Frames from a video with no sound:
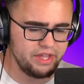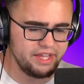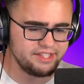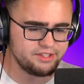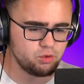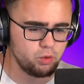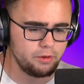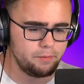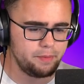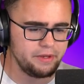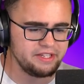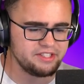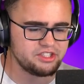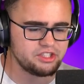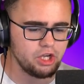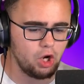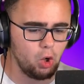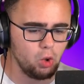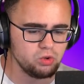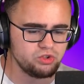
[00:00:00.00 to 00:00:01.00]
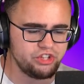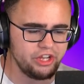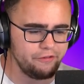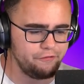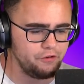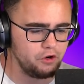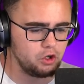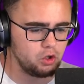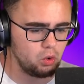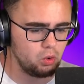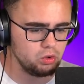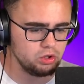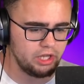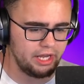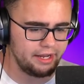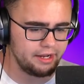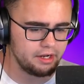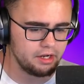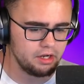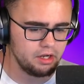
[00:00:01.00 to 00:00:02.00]
This Fred, would be so difficult. Time
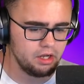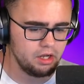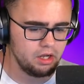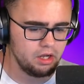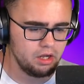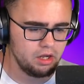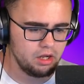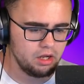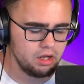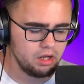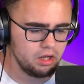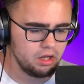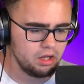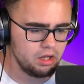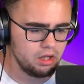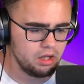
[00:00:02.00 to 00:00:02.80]
like running out.